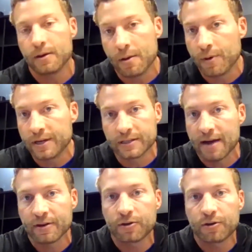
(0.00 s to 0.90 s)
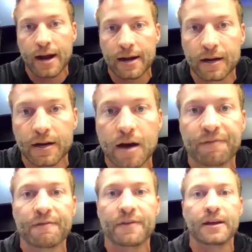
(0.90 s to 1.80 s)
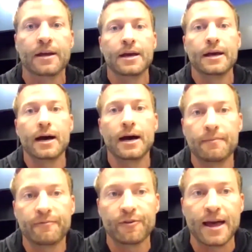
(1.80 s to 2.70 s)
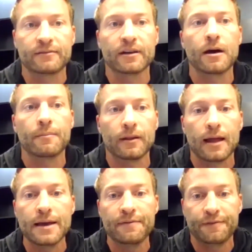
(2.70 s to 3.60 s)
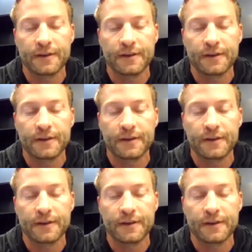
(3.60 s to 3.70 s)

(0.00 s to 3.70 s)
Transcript: And, and we just haven't created enough of it um, for that to come to life.